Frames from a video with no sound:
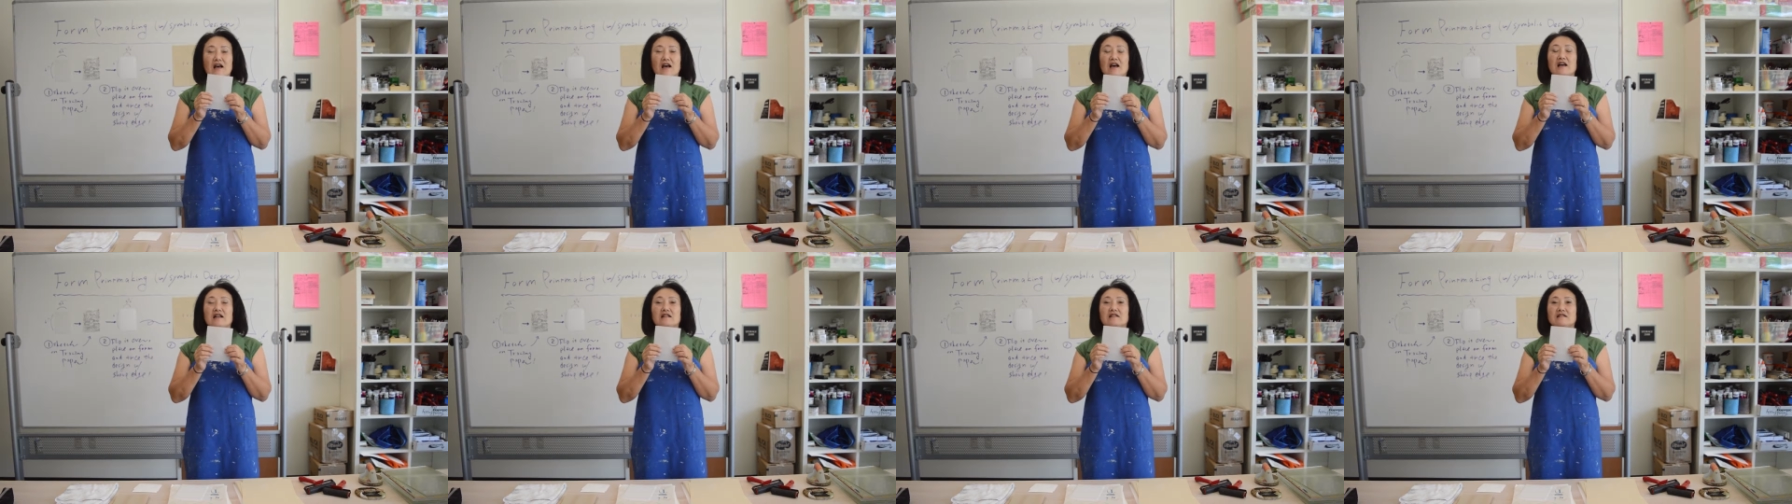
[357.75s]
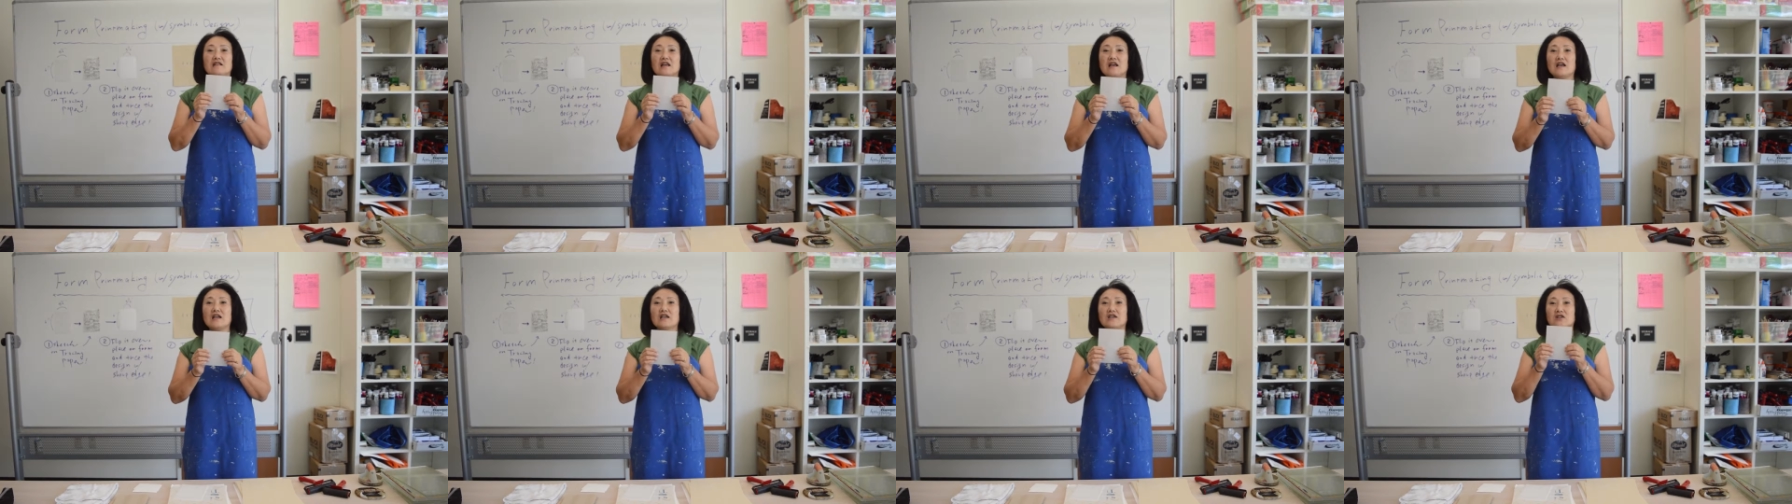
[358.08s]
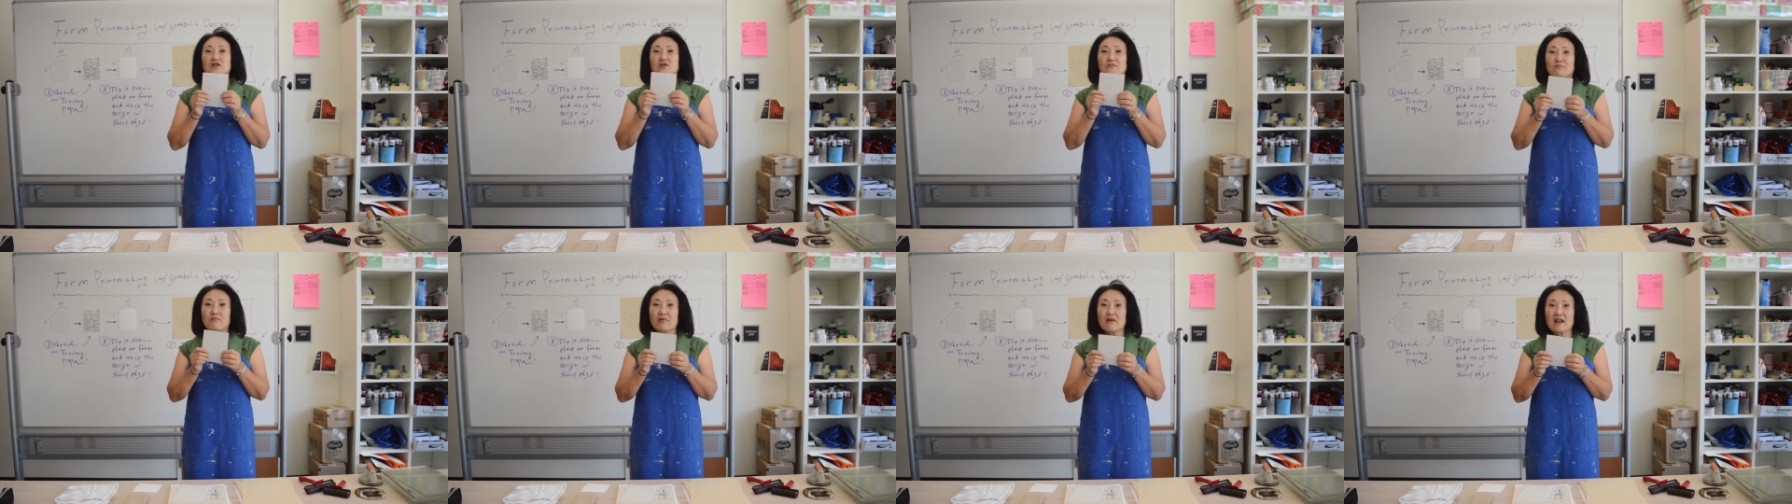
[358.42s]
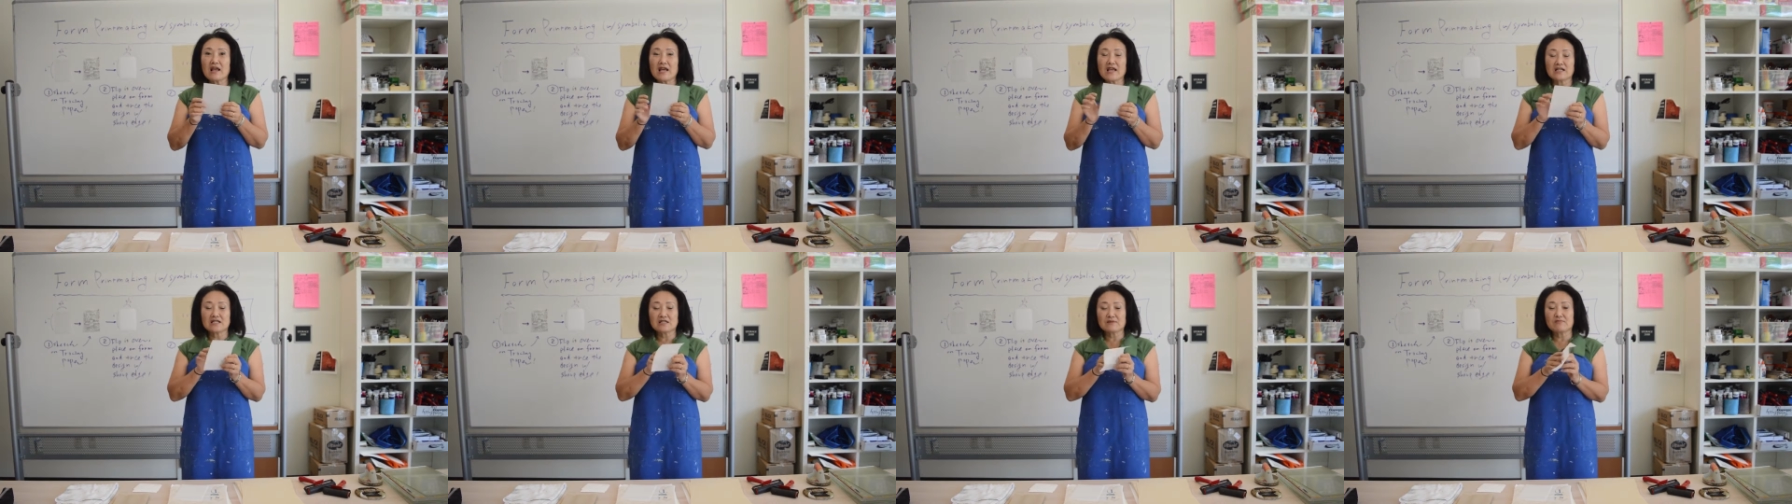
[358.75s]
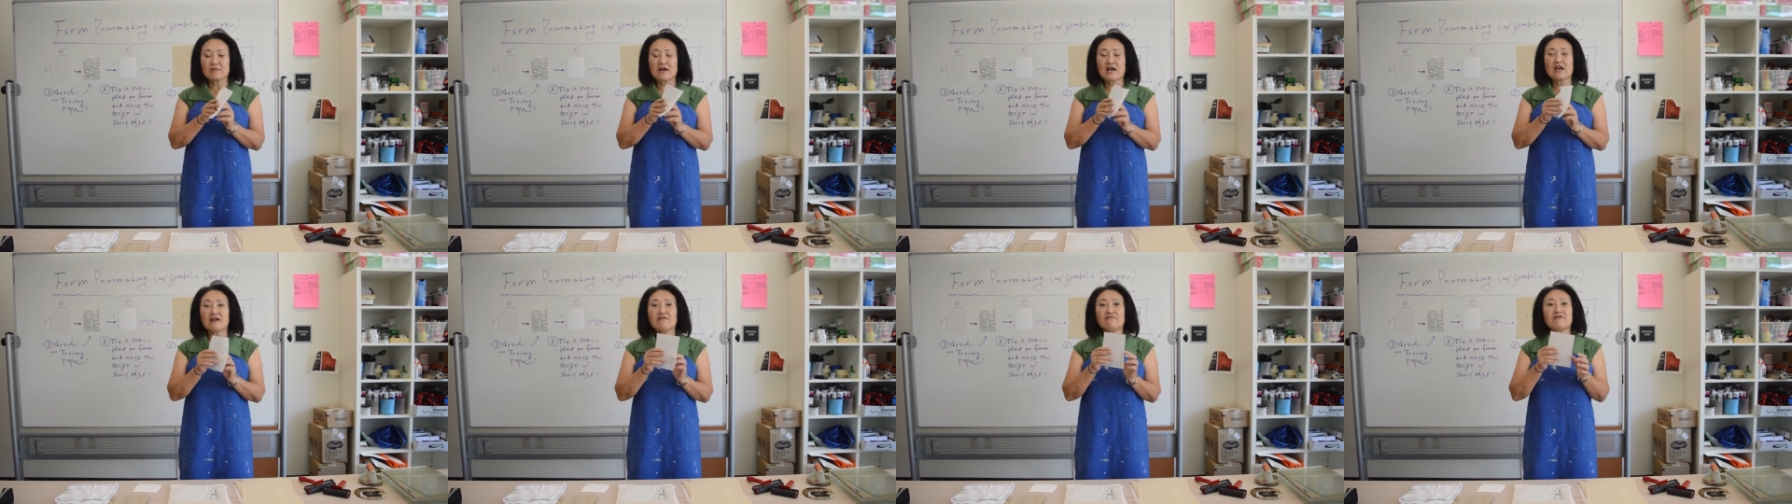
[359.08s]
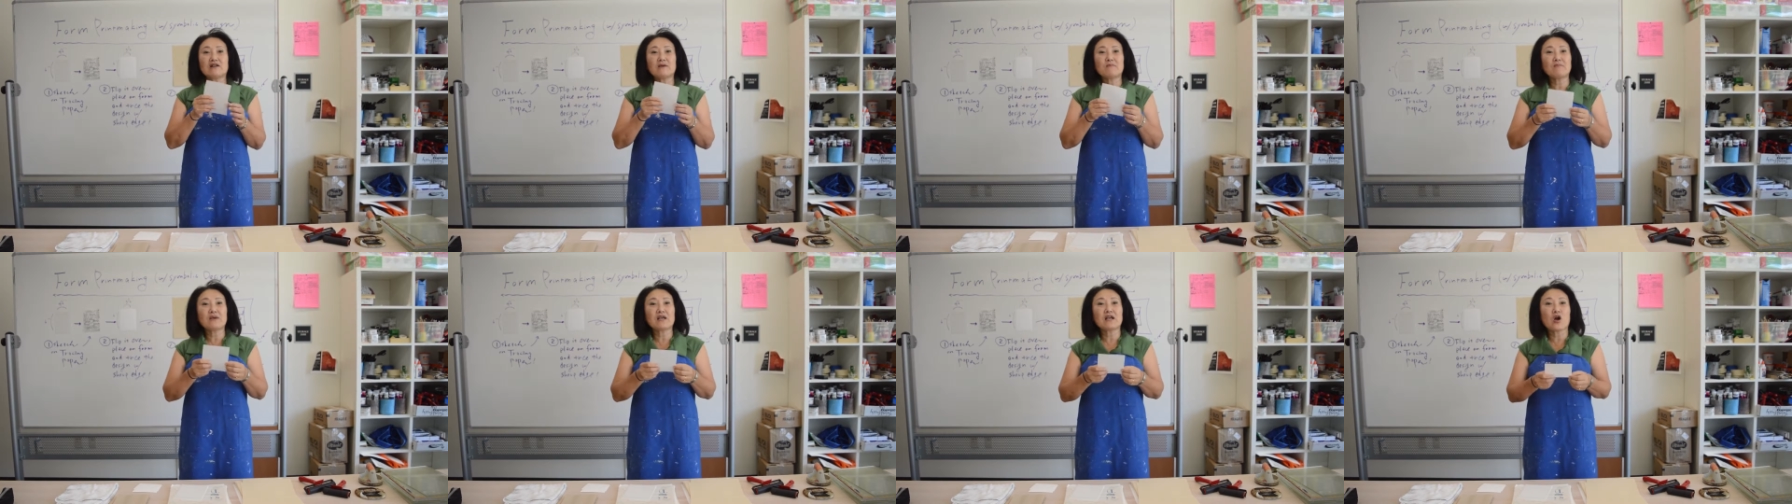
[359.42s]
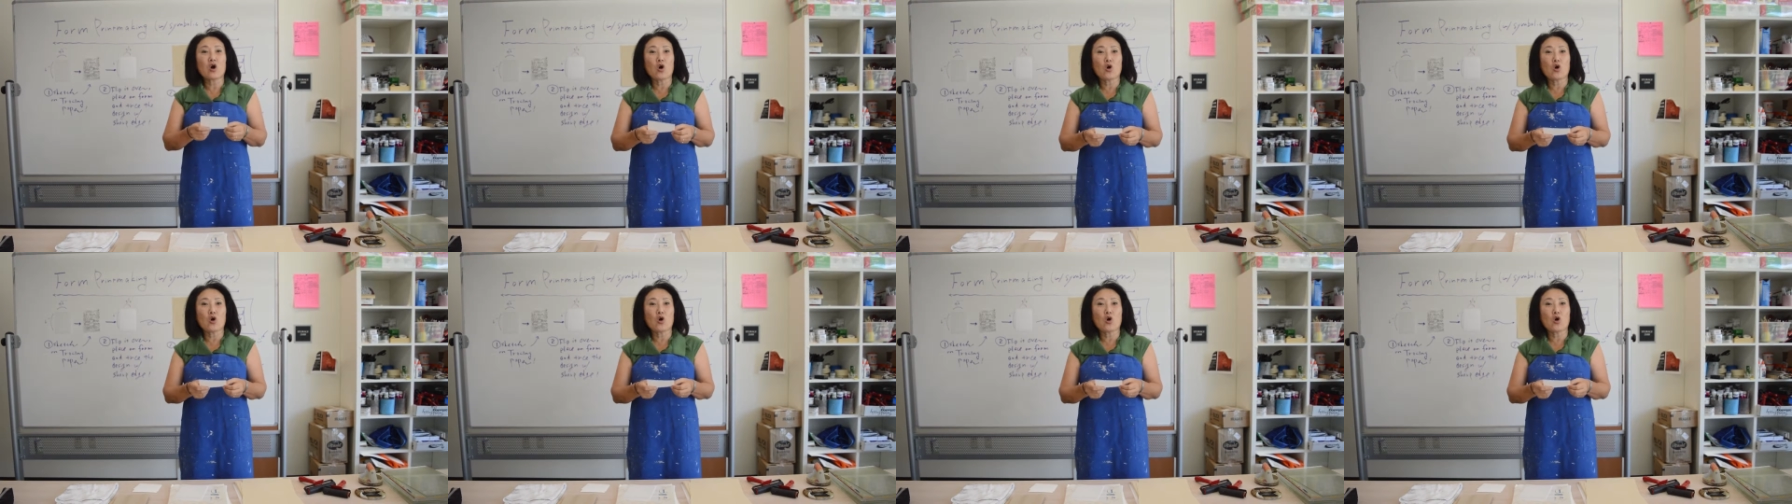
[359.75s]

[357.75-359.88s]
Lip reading: and then you place by flipping